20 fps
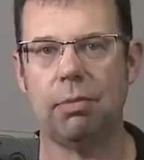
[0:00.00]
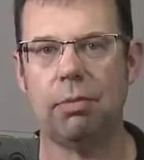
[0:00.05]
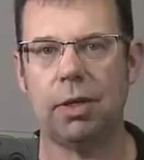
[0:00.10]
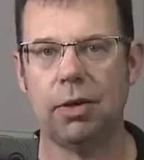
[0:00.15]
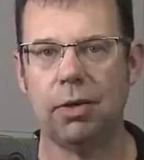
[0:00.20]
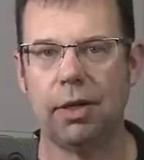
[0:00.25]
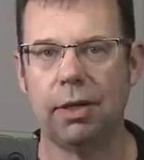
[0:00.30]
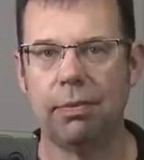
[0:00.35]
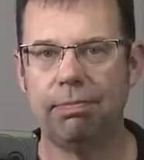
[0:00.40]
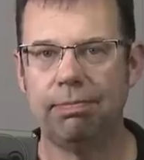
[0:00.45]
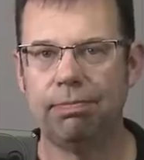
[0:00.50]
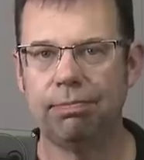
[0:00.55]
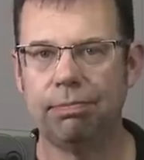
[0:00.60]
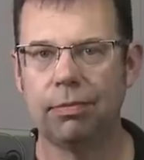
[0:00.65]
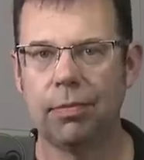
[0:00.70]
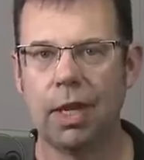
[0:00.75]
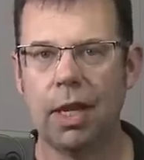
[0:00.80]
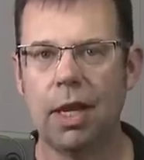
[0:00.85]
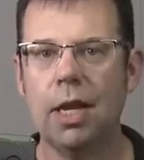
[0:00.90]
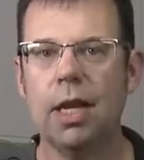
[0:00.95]
Amira.
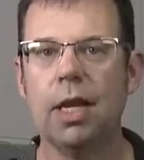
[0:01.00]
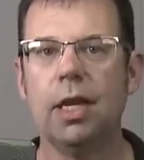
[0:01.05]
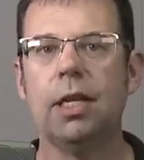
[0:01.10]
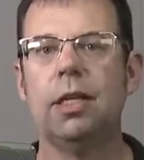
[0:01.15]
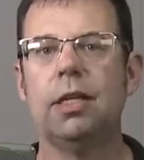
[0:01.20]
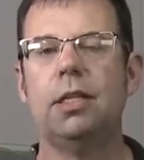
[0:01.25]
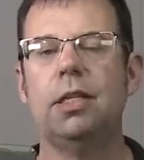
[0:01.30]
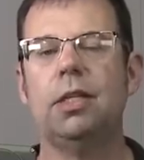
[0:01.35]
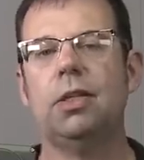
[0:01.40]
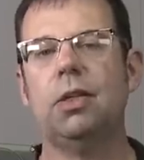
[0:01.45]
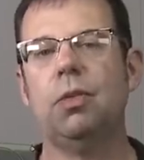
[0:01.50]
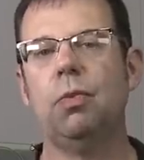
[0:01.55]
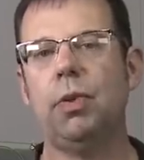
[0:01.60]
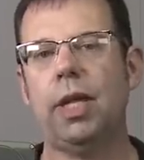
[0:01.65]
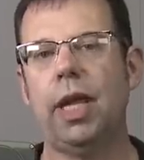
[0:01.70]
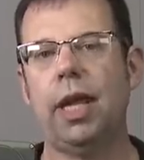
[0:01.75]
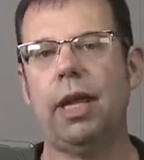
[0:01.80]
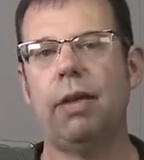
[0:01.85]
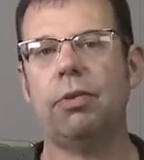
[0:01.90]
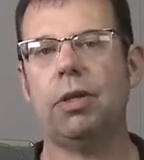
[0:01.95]
In addition, we
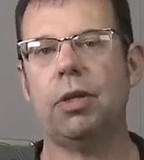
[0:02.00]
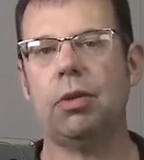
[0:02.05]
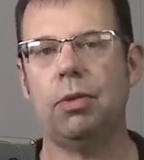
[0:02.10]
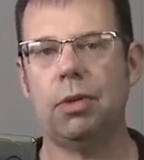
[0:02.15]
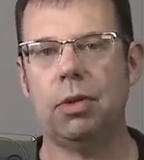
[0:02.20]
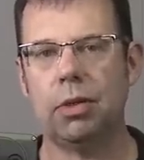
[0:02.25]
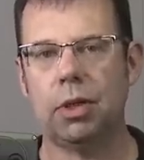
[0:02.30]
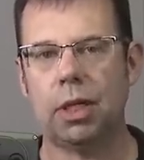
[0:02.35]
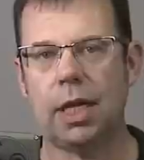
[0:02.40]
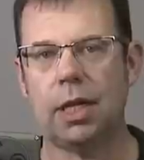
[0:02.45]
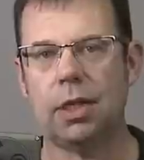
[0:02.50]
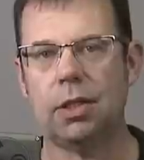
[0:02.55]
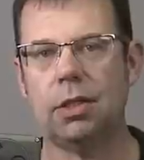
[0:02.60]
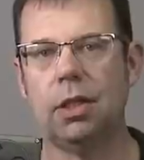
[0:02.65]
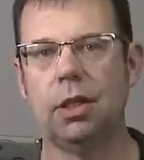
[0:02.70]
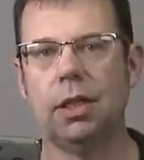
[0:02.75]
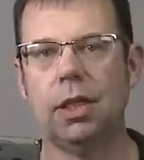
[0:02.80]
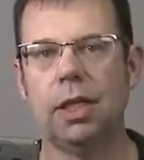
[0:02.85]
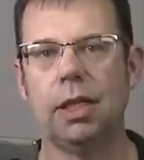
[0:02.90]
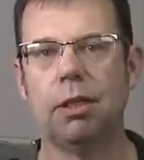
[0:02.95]
have
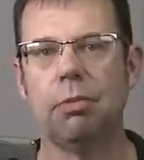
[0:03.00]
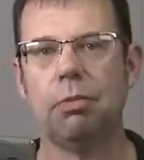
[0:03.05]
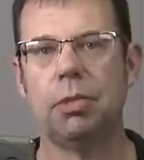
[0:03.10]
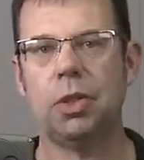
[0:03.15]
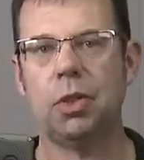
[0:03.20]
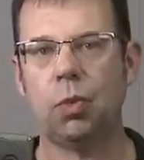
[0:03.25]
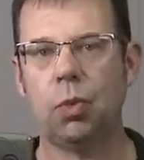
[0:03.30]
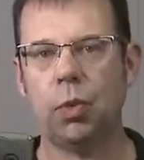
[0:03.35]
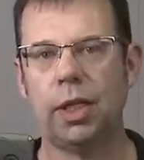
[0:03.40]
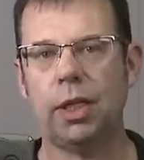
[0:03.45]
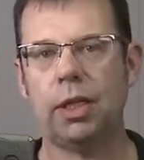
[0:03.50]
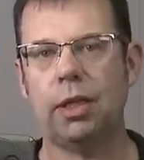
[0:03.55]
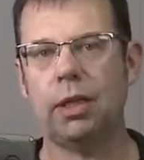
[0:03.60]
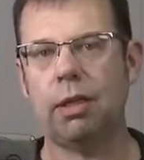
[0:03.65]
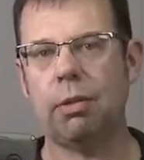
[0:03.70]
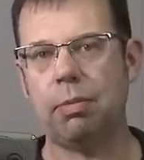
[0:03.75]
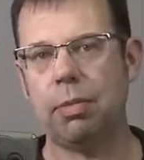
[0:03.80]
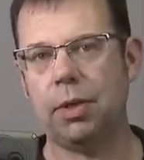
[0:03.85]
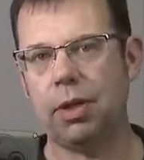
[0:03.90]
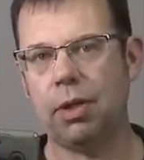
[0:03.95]
communication link between
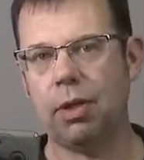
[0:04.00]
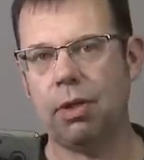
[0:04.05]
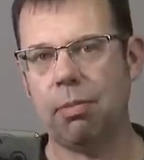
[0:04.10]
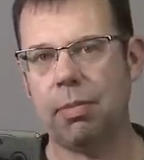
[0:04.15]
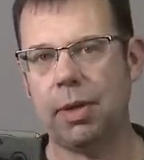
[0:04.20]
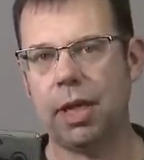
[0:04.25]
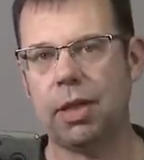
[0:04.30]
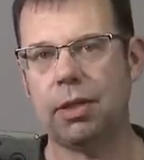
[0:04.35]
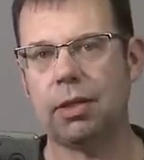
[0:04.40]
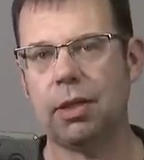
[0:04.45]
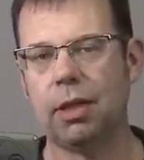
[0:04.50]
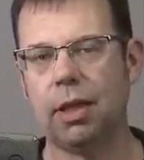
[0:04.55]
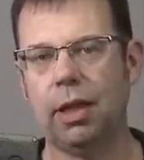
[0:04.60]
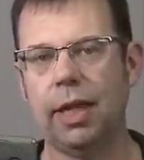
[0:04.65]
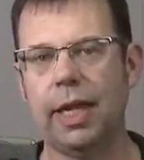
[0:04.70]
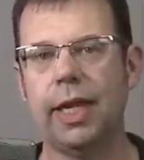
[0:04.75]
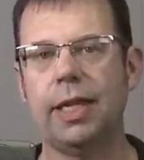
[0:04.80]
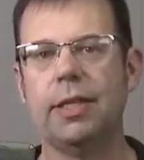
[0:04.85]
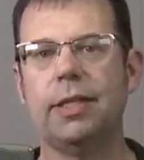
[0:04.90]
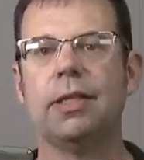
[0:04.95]
the PL mount of the
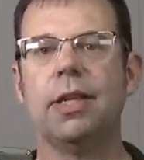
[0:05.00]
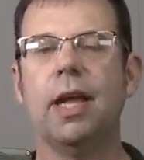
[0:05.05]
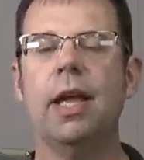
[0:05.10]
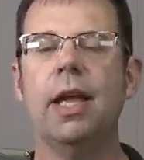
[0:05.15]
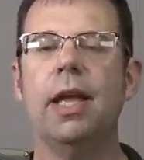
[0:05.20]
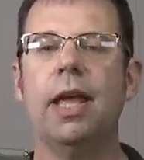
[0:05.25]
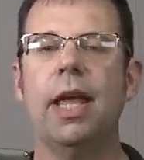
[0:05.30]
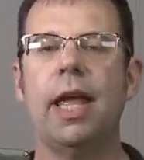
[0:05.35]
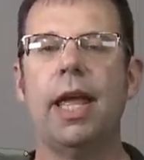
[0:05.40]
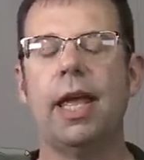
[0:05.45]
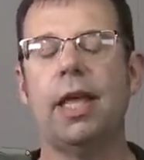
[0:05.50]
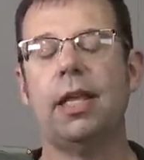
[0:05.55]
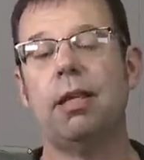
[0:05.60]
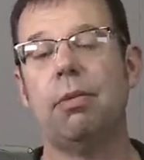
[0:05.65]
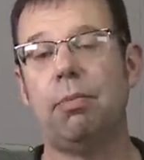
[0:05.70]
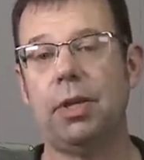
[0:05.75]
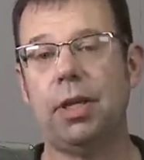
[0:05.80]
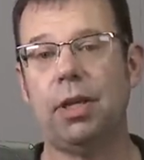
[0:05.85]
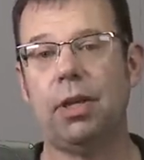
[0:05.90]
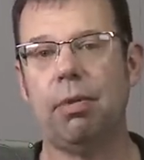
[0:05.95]
lens and the
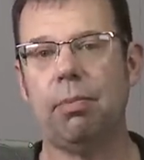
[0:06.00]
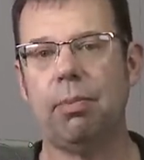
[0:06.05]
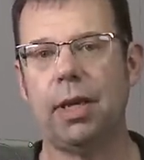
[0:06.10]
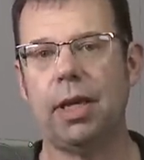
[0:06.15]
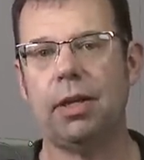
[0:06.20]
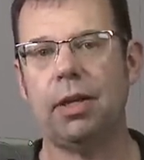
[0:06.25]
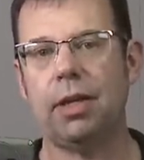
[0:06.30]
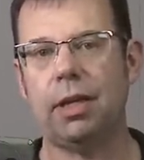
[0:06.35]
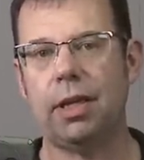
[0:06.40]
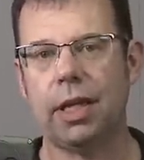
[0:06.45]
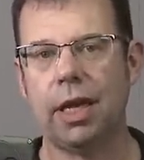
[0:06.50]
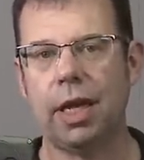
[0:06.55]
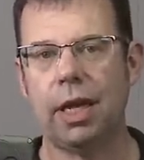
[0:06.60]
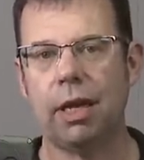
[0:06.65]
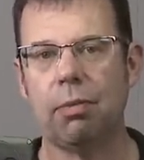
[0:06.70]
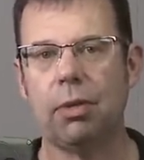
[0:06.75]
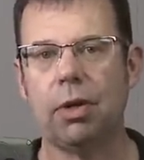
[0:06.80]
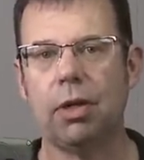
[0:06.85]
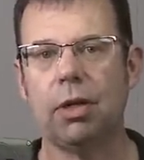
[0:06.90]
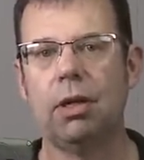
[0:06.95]
PL mount of the
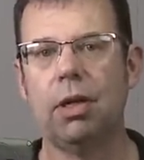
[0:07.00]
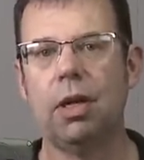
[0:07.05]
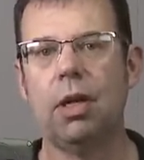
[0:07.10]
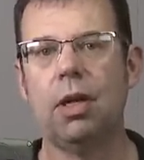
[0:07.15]
camera.